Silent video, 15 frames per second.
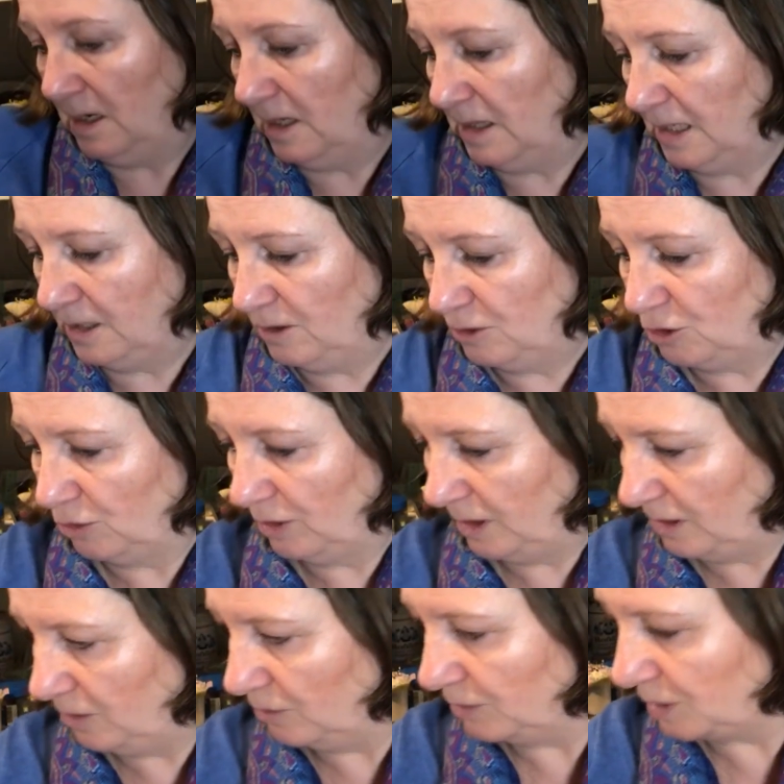And then you
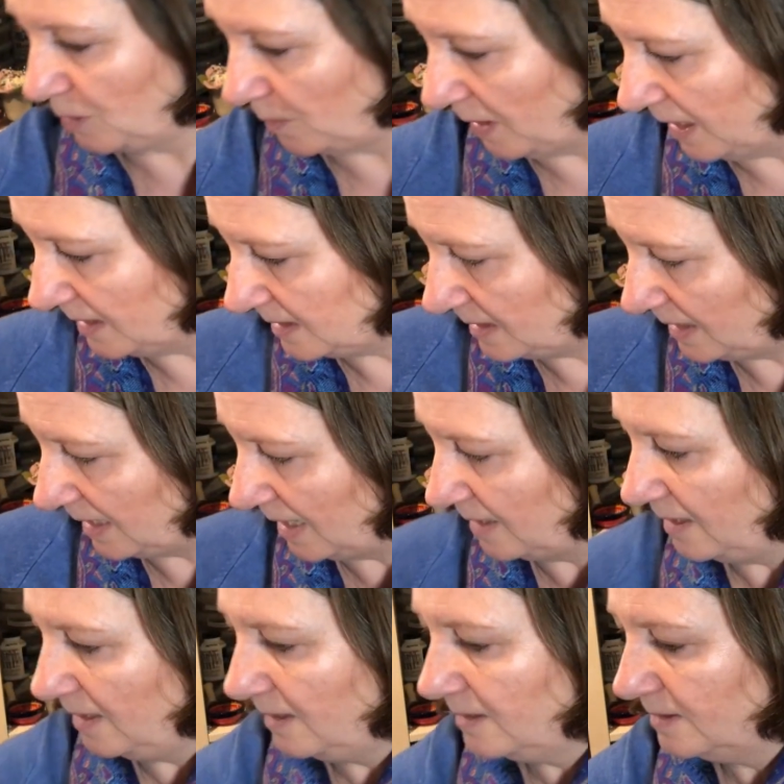join your squares
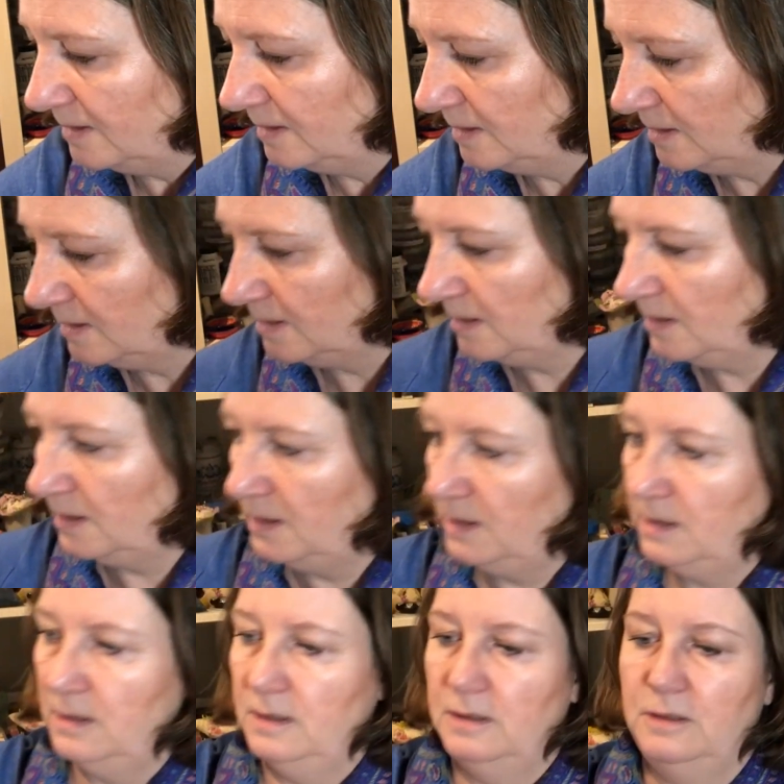together,
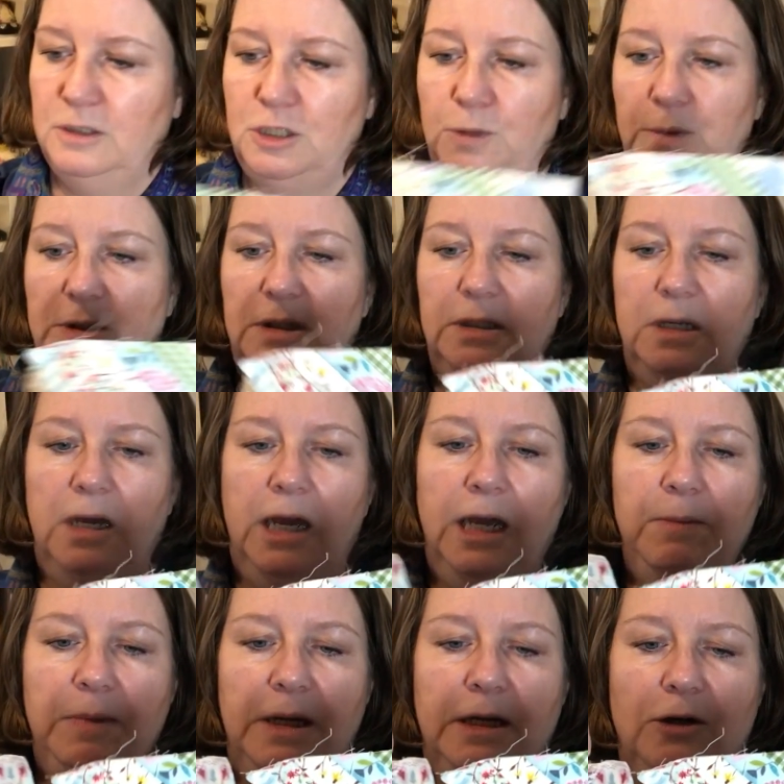2 at a
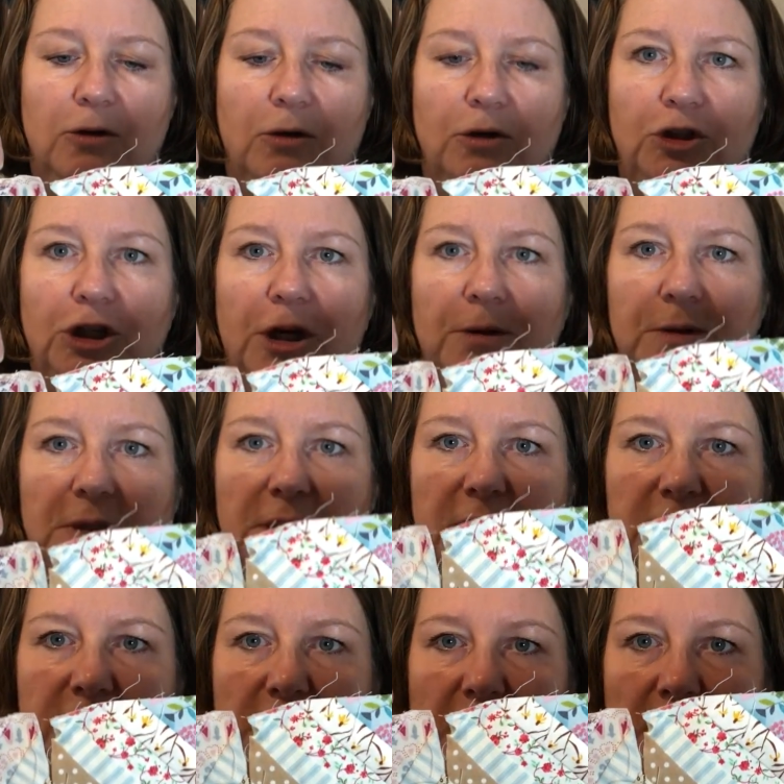time in your chosen
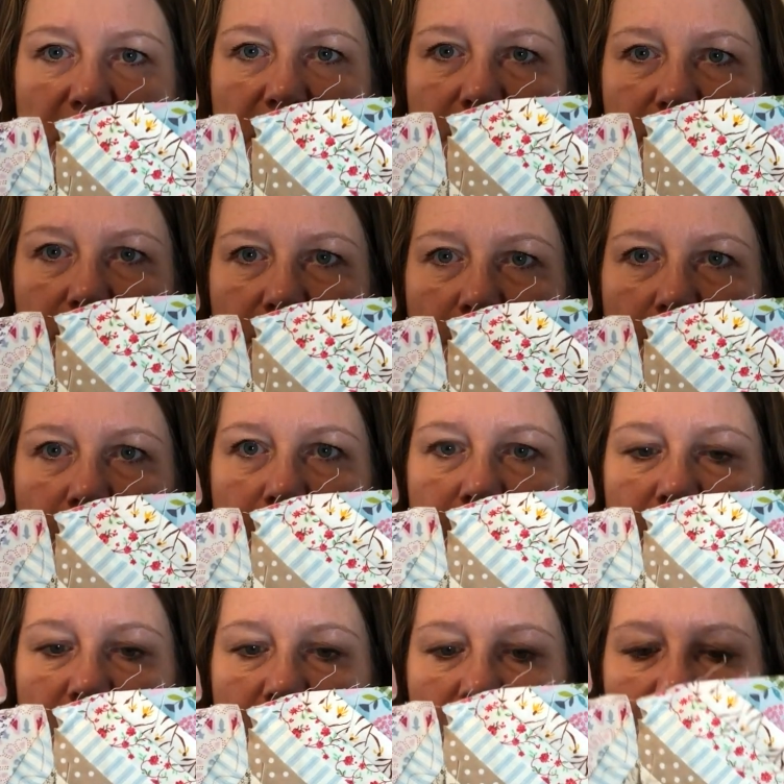design,
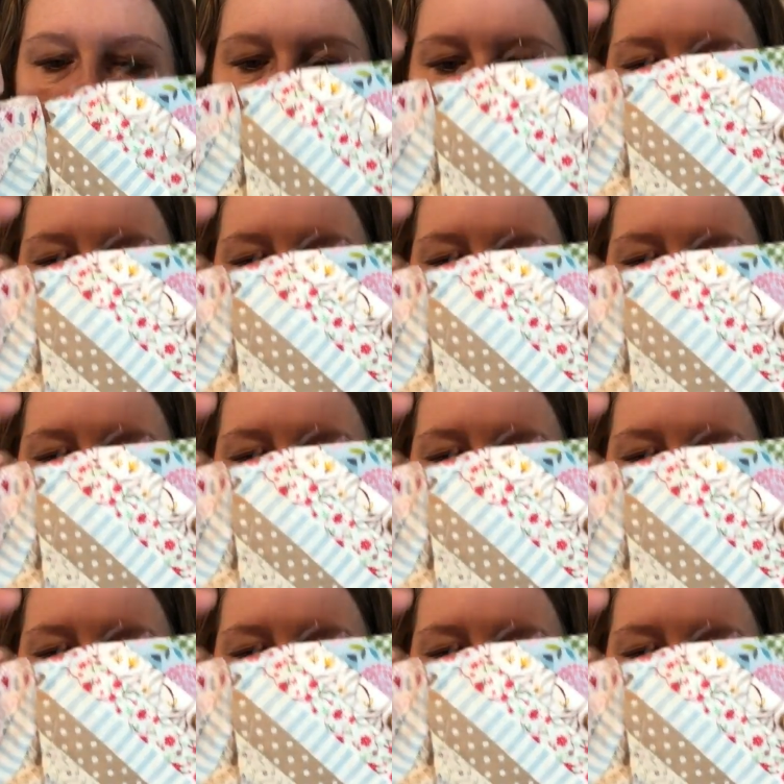and